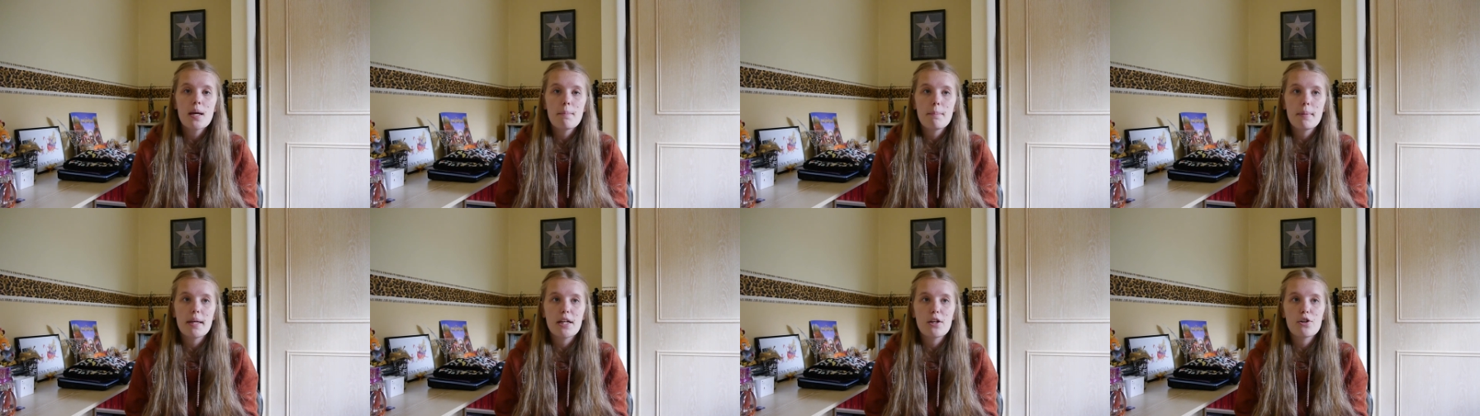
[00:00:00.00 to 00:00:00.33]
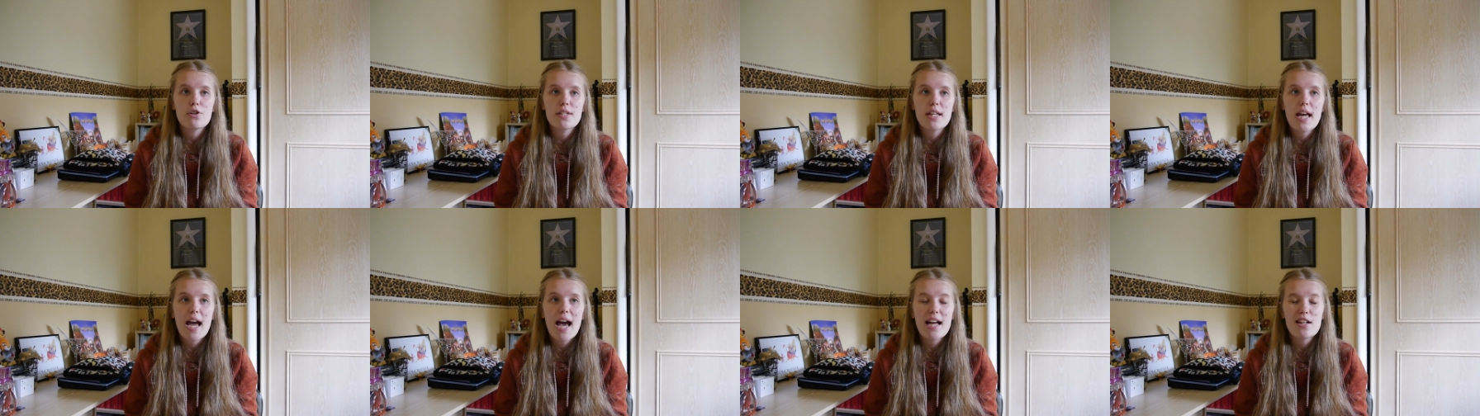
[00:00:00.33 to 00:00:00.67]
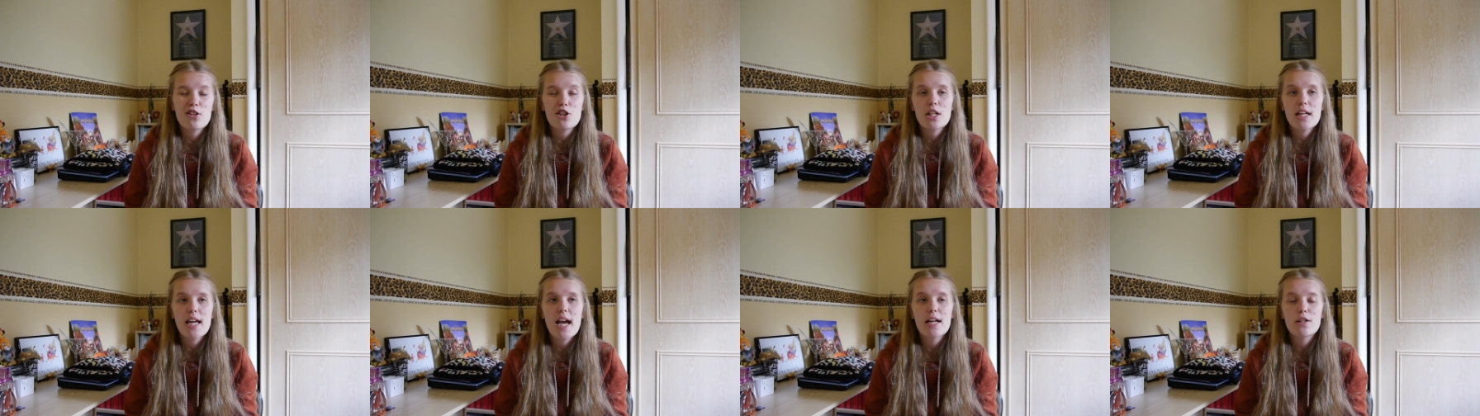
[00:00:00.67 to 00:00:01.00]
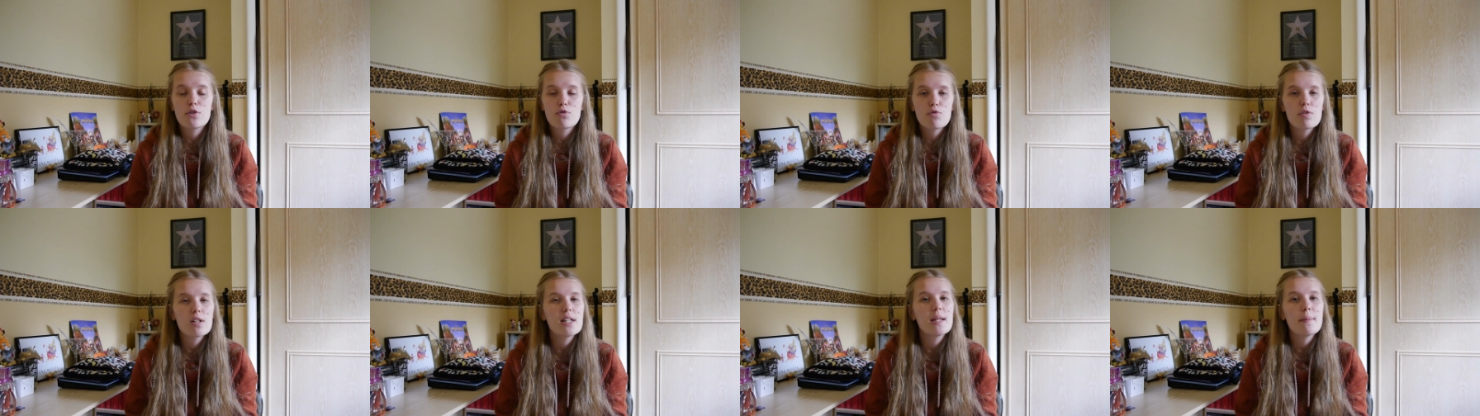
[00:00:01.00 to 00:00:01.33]
because it actually had
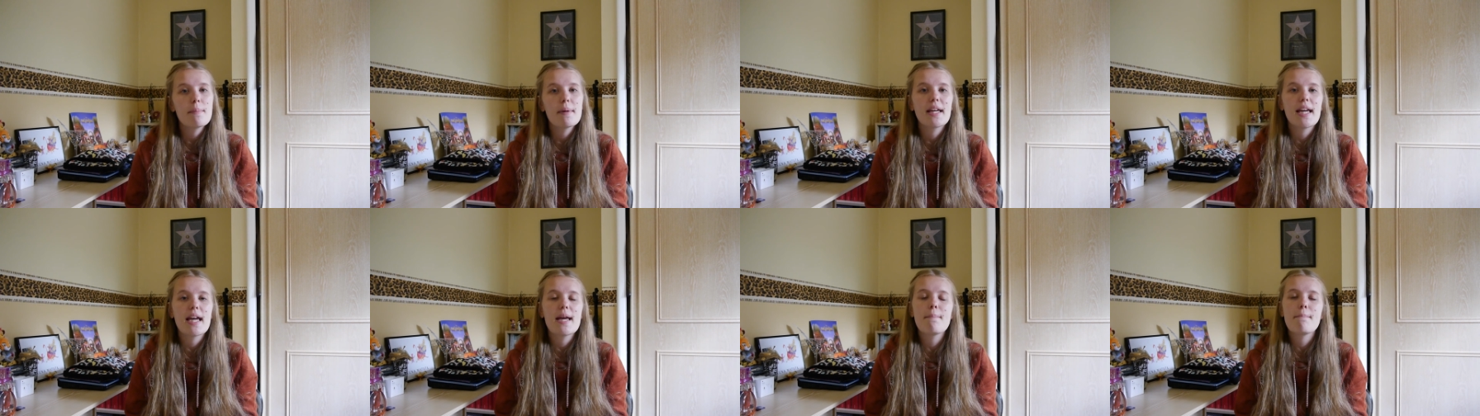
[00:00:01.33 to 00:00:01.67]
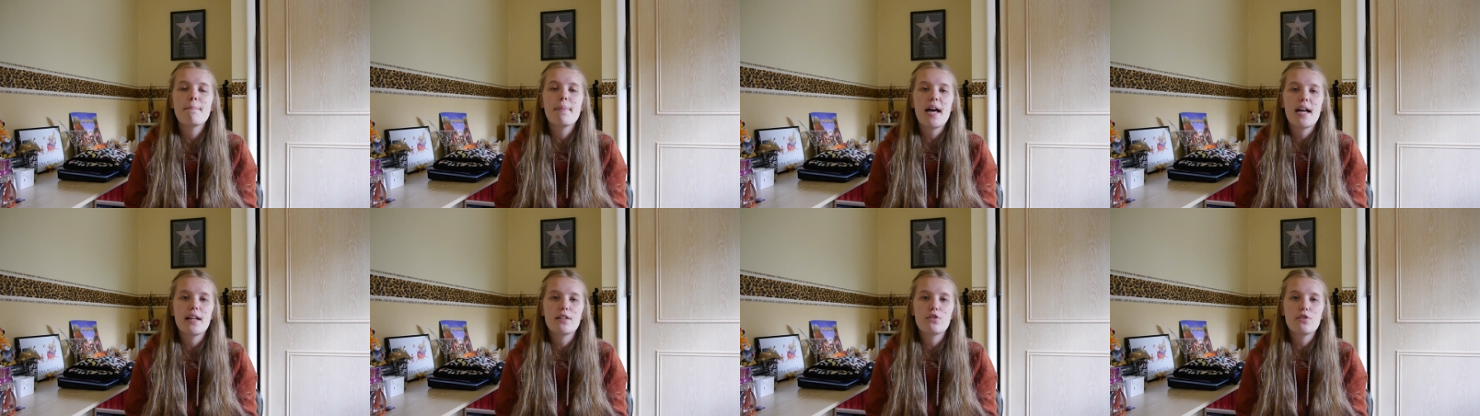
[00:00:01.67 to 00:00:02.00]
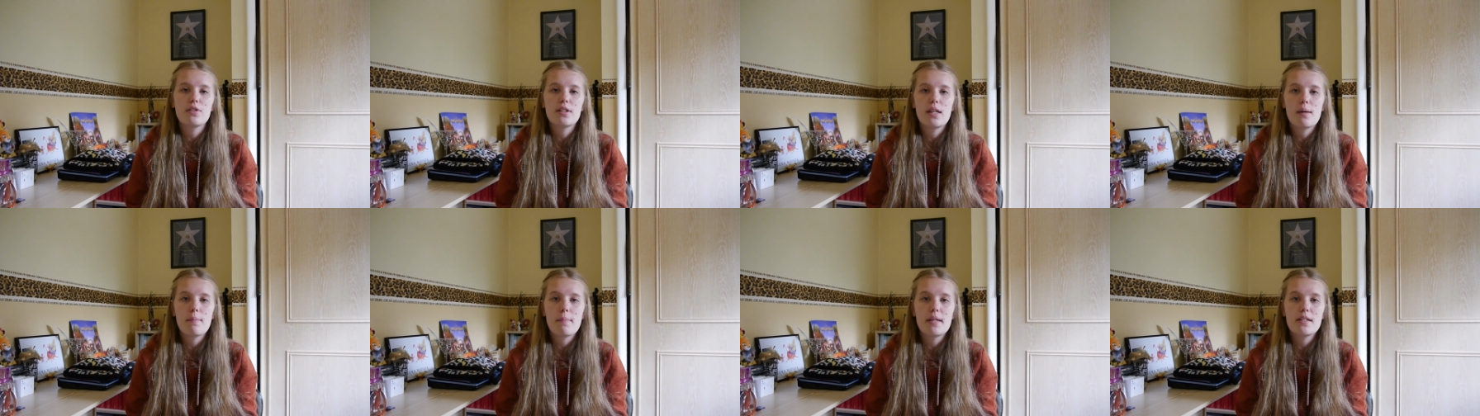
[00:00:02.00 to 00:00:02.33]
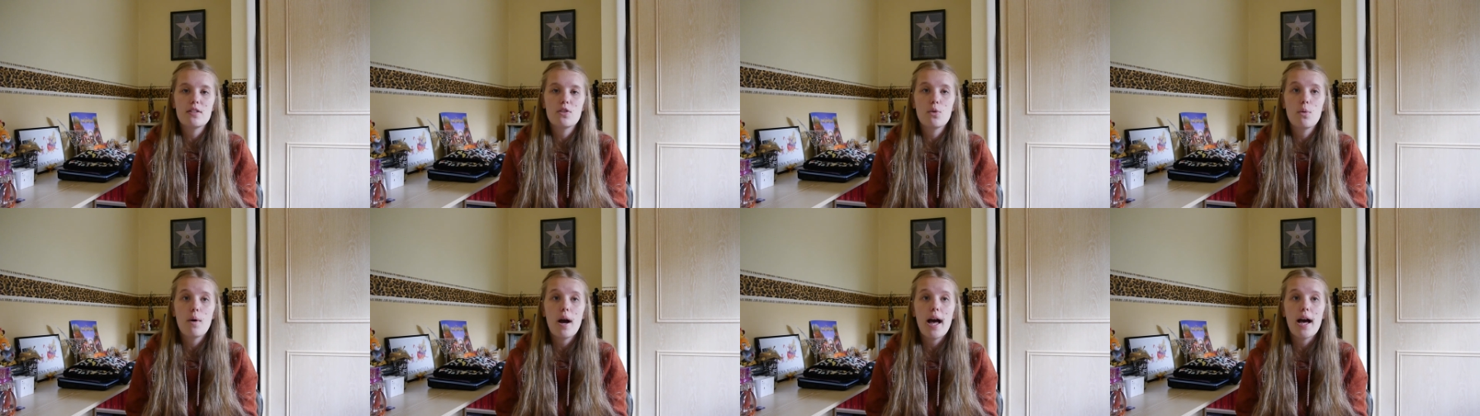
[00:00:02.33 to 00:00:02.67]
a really big impact on their
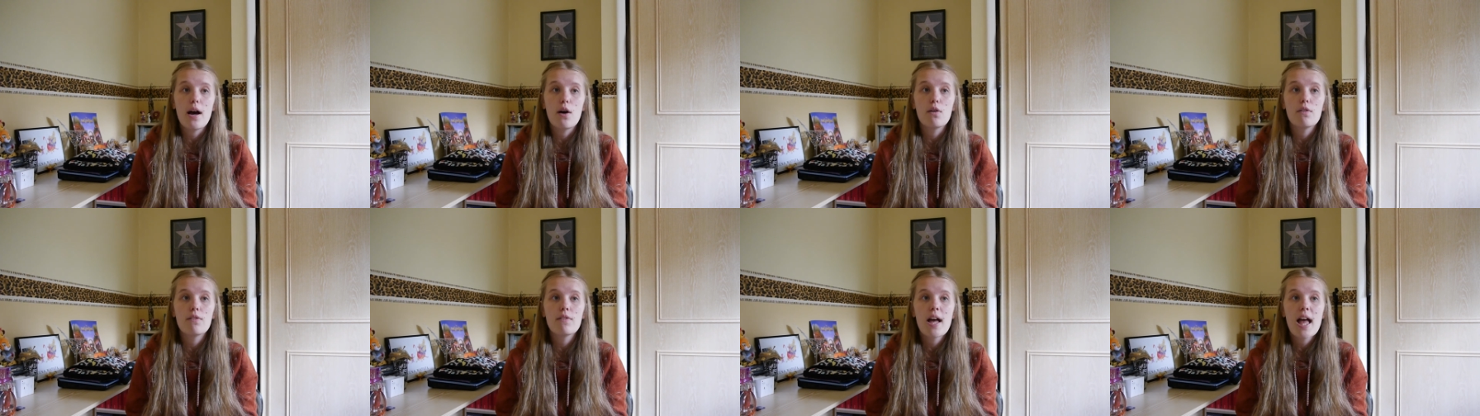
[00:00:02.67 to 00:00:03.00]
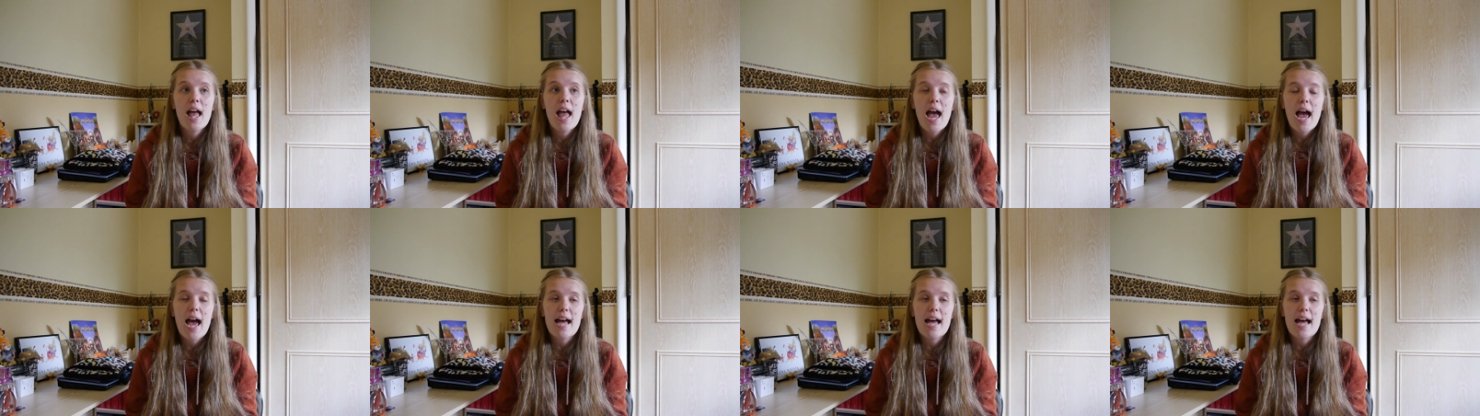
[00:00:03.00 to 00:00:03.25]
mental health.